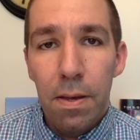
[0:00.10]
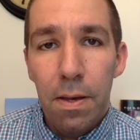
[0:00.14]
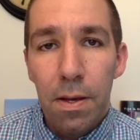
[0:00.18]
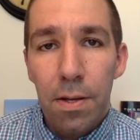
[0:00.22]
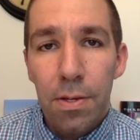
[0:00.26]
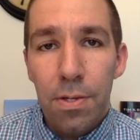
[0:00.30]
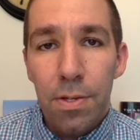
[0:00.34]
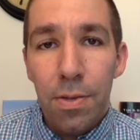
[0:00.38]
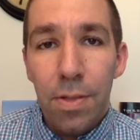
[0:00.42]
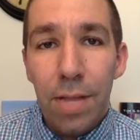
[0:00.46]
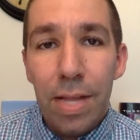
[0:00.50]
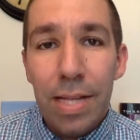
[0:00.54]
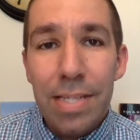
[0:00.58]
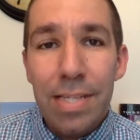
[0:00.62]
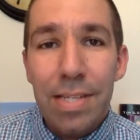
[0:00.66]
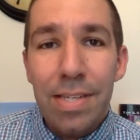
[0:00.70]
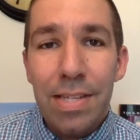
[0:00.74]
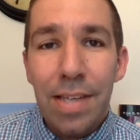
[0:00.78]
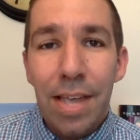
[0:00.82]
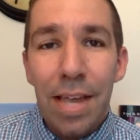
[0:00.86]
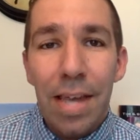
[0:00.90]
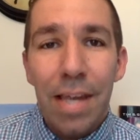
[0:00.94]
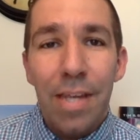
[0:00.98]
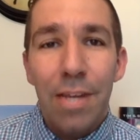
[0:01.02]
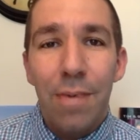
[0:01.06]
So let's
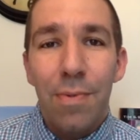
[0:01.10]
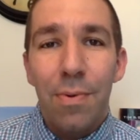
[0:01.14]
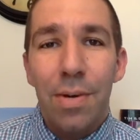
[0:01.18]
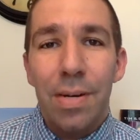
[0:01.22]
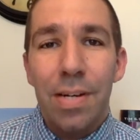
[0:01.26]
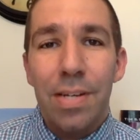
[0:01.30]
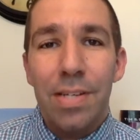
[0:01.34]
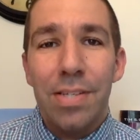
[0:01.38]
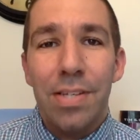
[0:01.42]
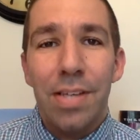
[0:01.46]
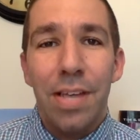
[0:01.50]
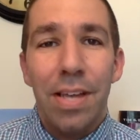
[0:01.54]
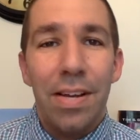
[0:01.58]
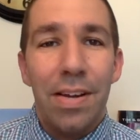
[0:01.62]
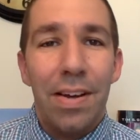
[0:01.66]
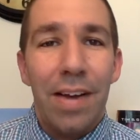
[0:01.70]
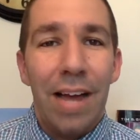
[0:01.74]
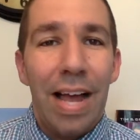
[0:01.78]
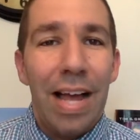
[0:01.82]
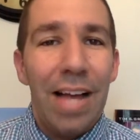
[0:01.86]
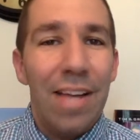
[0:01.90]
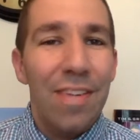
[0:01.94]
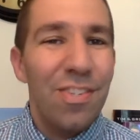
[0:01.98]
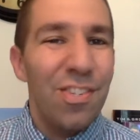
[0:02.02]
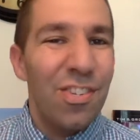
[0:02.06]
say you want to sell your
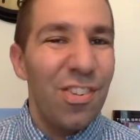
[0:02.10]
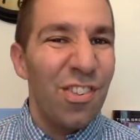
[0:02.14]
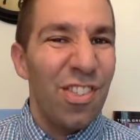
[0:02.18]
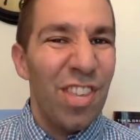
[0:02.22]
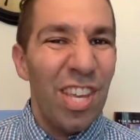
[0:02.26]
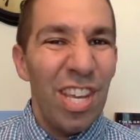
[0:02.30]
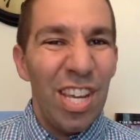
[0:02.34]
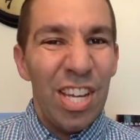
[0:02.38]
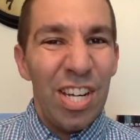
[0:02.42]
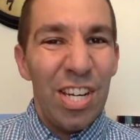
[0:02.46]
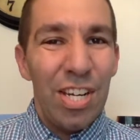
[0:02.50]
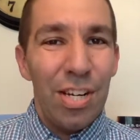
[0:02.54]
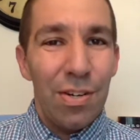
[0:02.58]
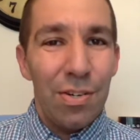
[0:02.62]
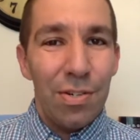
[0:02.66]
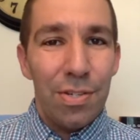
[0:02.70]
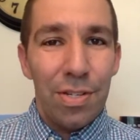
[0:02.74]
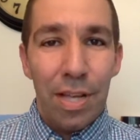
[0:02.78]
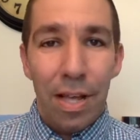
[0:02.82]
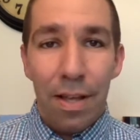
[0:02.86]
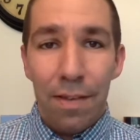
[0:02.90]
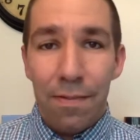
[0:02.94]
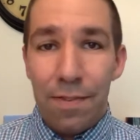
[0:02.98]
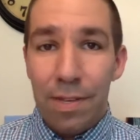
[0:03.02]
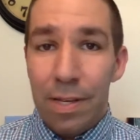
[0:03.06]
house and you're thinking to
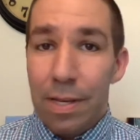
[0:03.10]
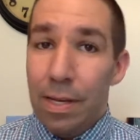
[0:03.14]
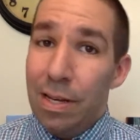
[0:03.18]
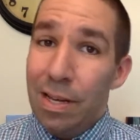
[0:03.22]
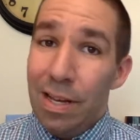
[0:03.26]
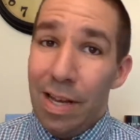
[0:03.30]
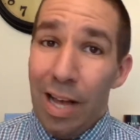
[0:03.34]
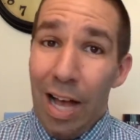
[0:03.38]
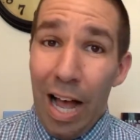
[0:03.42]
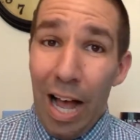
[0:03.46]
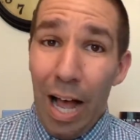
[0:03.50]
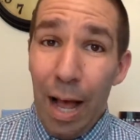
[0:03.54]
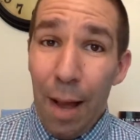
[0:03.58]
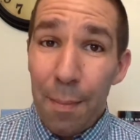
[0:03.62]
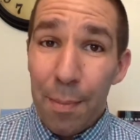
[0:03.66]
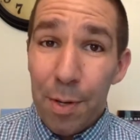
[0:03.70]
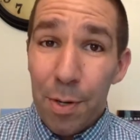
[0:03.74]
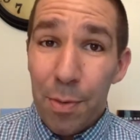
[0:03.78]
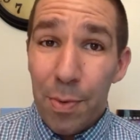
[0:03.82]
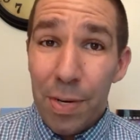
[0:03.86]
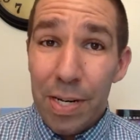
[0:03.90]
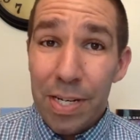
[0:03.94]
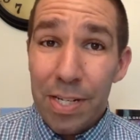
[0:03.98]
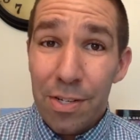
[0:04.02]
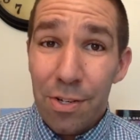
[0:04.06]
yourself, I'm
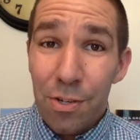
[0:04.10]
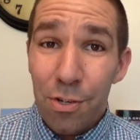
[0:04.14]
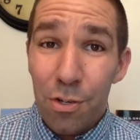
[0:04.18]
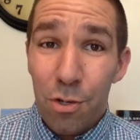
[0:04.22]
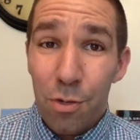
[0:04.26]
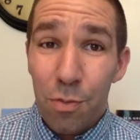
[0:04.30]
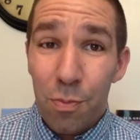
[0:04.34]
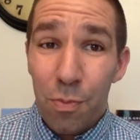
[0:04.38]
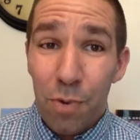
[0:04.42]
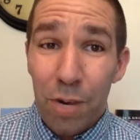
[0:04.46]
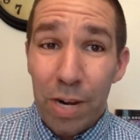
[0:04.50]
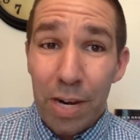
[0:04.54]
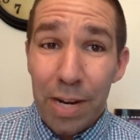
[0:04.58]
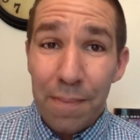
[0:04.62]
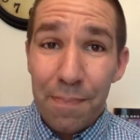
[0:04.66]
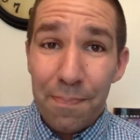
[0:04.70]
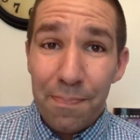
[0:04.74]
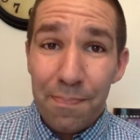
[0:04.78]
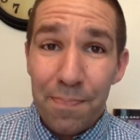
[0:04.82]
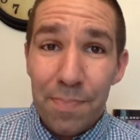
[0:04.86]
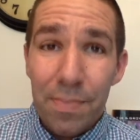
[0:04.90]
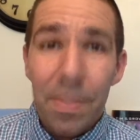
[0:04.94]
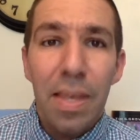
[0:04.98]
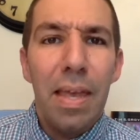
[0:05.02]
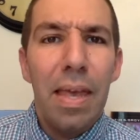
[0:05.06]
going to wait till spring.
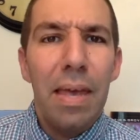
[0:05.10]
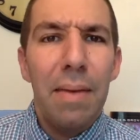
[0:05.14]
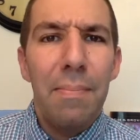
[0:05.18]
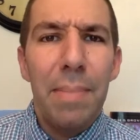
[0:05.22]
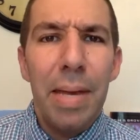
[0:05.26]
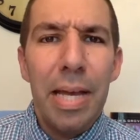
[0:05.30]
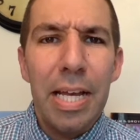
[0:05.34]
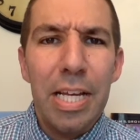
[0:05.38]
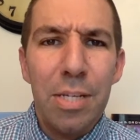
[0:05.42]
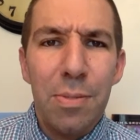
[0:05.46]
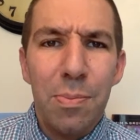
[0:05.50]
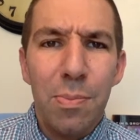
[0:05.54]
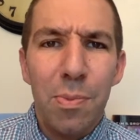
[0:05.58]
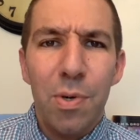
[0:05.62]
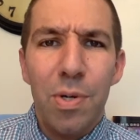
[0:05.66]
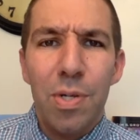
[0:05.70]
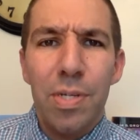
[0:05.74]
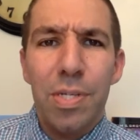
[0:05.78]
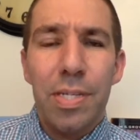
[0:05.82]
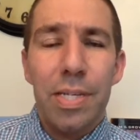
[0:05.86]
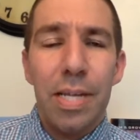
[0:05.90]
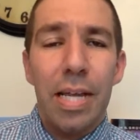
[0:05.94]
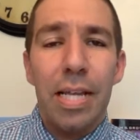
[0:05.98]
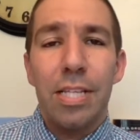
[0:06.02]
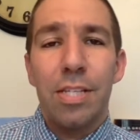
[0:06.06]
It makes more
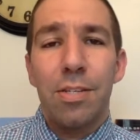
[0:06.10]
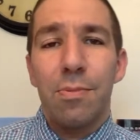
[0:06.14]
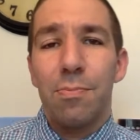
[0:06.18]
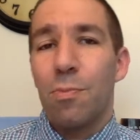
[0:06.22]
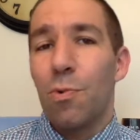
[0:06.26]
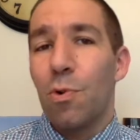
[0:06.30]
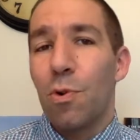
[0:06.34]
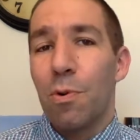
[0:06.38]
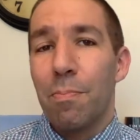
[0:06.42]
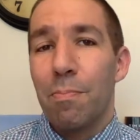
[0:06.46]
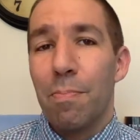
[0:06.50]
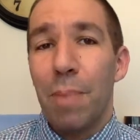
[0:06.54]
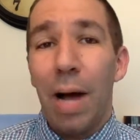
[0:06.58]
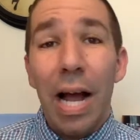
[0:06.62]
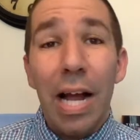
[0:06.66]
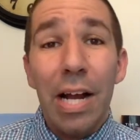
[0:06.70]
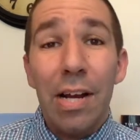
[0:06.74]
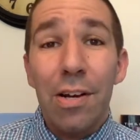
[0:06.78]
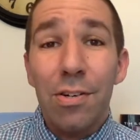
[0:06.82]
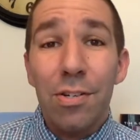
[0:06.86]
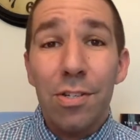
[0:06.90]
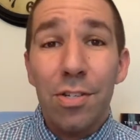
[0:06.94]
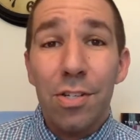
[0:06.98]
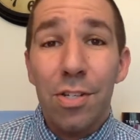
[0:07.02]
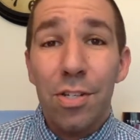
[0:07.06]
sense. More
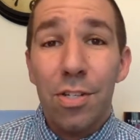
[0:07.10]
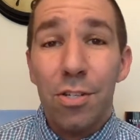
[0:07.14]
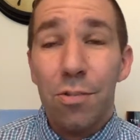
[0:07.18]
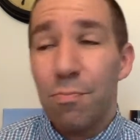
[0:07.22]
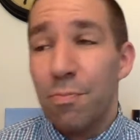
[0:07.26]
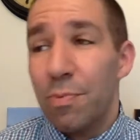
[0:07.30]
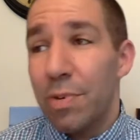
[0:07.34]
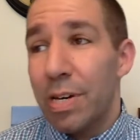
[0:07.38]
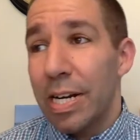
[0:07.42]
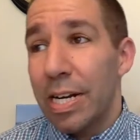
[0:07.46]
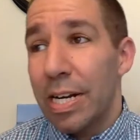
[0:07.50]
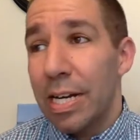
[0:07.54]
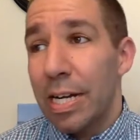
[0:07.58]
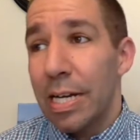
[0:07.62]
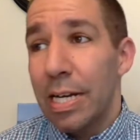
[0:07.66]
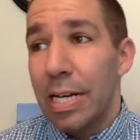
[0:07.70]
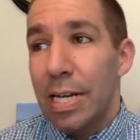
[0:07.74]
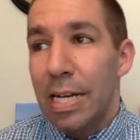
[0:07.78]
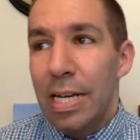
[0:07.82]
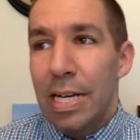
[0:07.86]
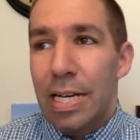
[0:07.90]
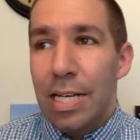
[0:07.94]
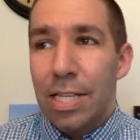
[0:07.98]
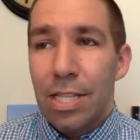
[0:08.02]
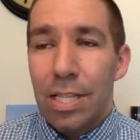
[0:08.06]
buyers in the spring.
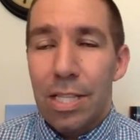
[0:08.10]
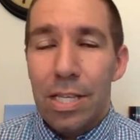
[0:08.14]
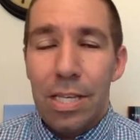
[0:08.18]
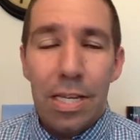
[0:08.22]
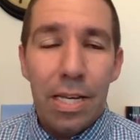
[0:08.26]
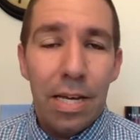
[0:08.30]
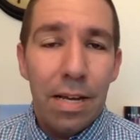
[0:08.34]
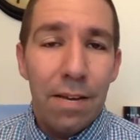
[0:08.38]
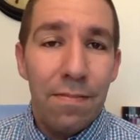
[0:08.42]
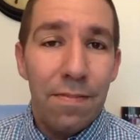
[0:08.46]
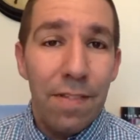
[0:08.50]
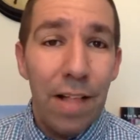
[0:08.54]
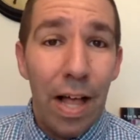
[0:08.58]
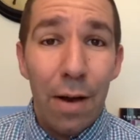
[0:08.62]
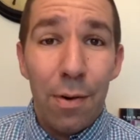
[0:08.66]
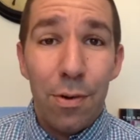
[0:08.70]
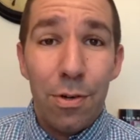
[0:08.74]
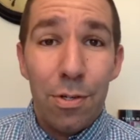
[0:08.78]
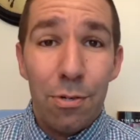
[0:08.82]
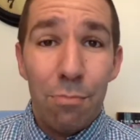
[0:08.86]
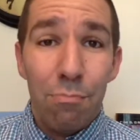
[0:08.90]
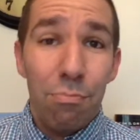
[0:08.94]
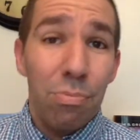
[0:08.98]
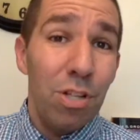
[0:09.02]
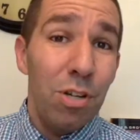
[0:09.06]
The
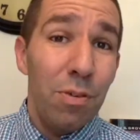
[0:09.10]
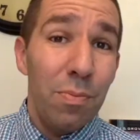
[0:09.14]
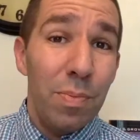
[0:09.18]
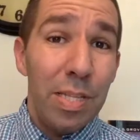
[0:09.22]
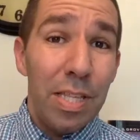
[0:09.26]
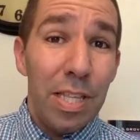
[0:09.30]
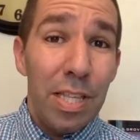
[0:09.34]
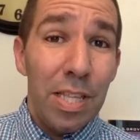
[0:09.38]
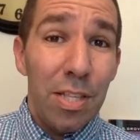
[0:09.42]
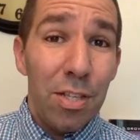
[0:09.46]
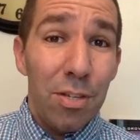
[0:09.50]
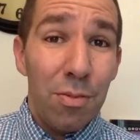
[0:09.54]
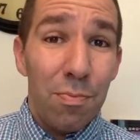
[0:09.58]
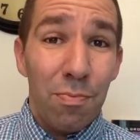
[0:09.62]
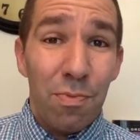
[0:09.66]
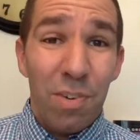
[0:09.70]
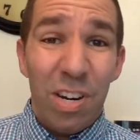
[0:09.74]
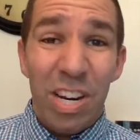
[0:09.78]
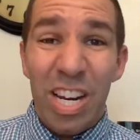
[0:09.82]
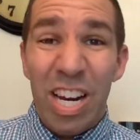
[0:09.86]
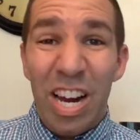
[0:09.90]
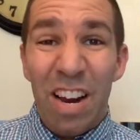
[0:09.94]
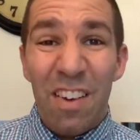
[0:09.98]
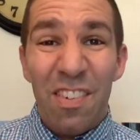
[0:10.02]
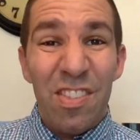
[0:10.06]
flowers are blooming in the
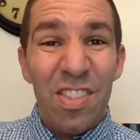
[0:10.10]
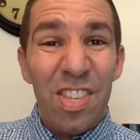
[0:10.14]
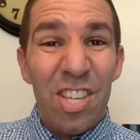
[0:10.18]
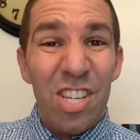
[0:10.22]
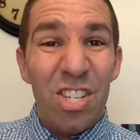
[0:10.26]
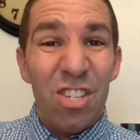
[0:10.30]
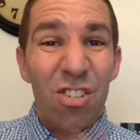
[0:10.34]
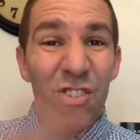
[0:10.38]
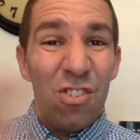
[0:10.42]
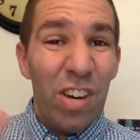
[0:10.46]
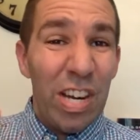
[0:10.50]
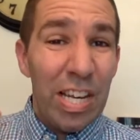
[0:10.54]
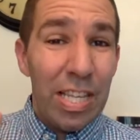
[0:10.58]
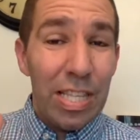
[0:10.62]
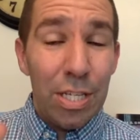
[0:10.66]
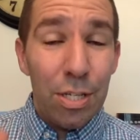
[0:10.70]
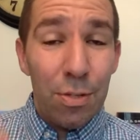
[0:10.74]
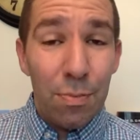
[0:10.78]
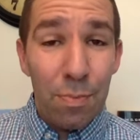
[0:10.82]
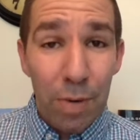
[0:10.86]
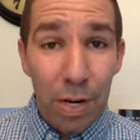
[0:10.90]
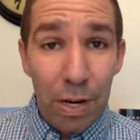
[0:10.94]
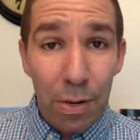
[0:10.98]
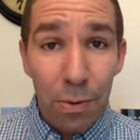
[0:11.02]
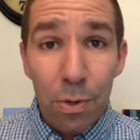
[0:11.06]
spring. Everything's great in the
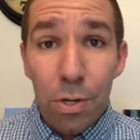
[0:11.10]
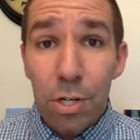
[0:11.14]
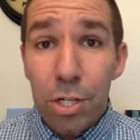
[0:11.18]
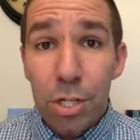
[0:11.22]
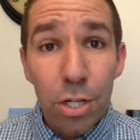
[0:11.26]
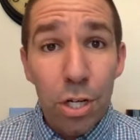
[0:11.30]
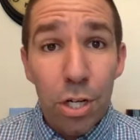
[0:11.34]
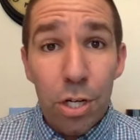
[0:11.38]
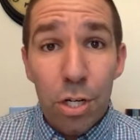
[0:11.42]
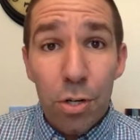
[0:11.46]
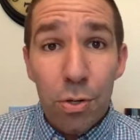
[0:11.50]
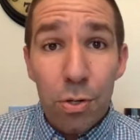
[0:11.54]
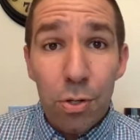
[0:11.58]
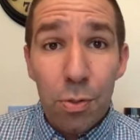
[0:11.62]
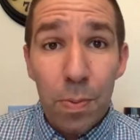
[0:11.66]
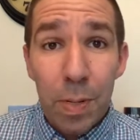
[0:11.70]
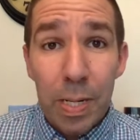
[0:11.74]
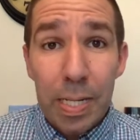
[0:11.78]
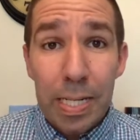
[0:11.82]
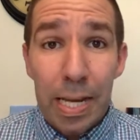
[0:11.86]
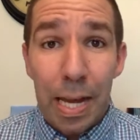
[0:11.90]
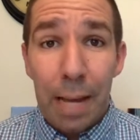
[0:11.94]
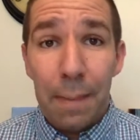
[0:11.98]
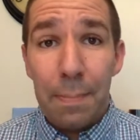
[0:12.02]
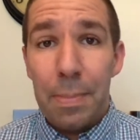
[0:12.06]
spring. We're just going to do it
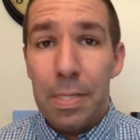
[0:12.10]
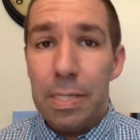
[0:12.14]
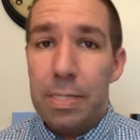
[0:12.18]
springtime.